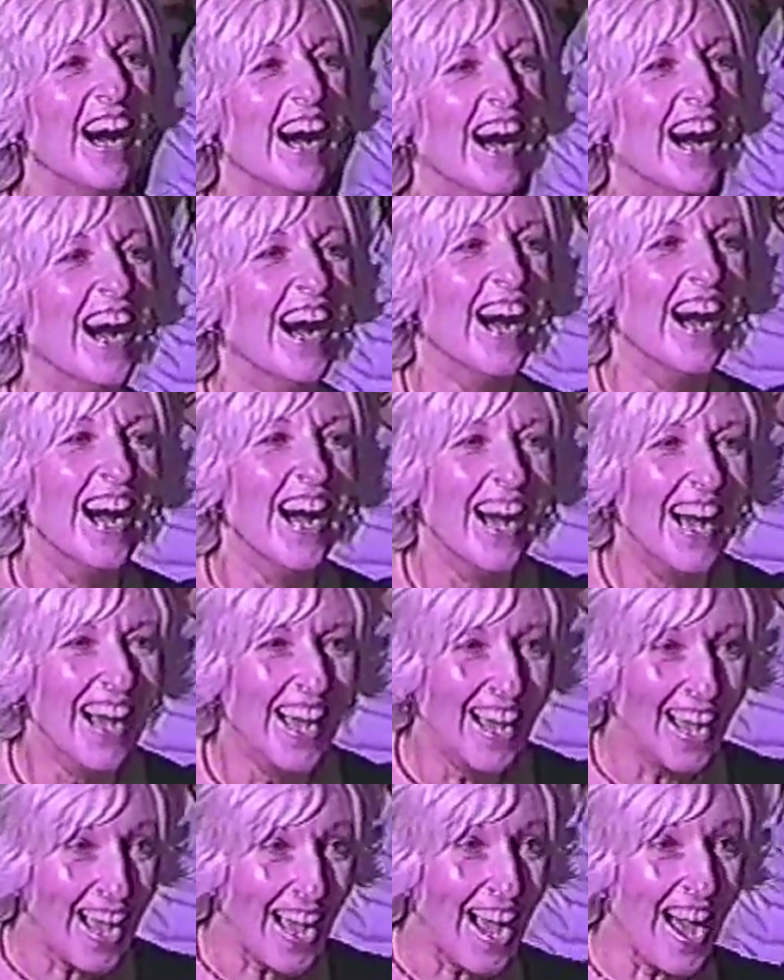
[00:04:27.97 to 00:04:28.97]
I hated her.
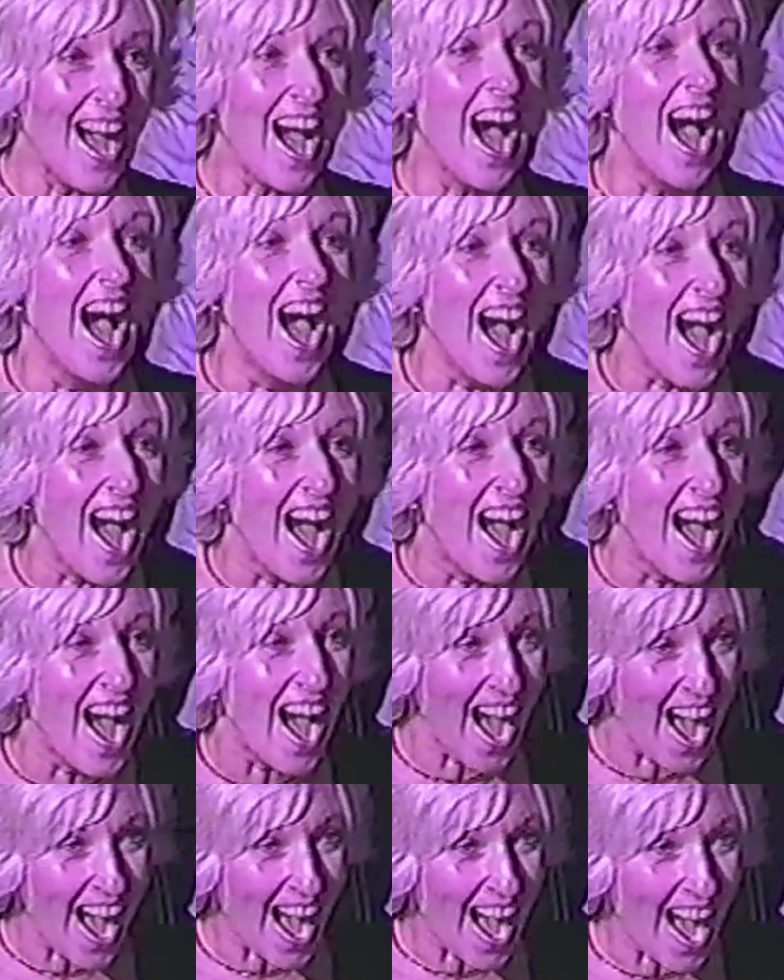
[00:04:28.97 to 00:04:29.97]

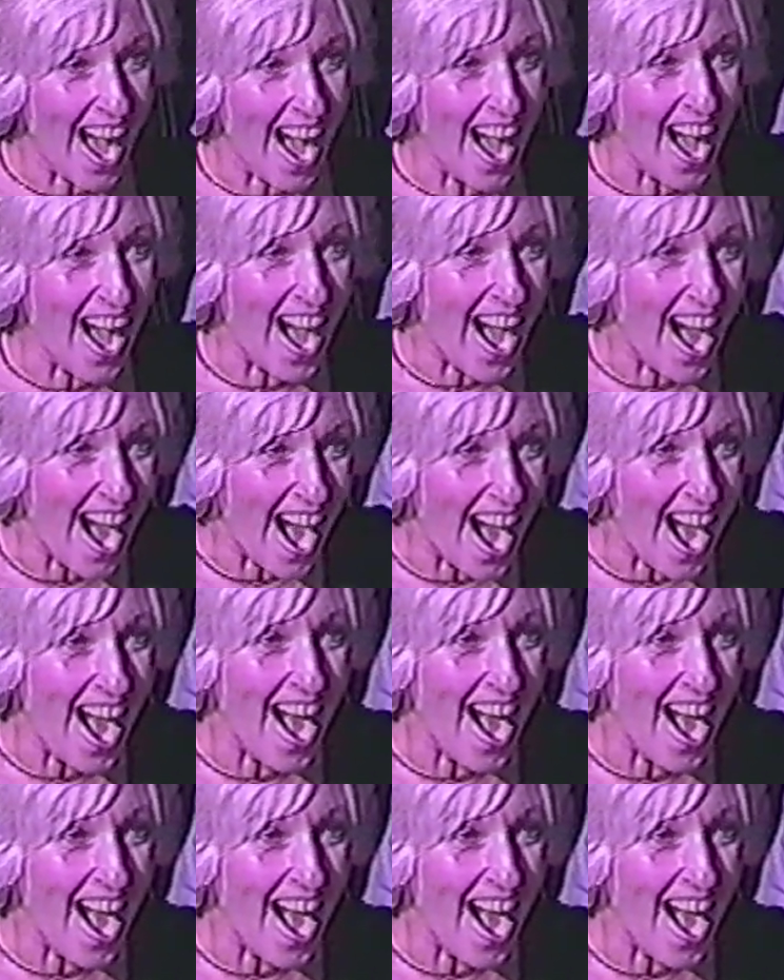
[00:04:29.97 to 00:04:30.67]
You got a kid, right?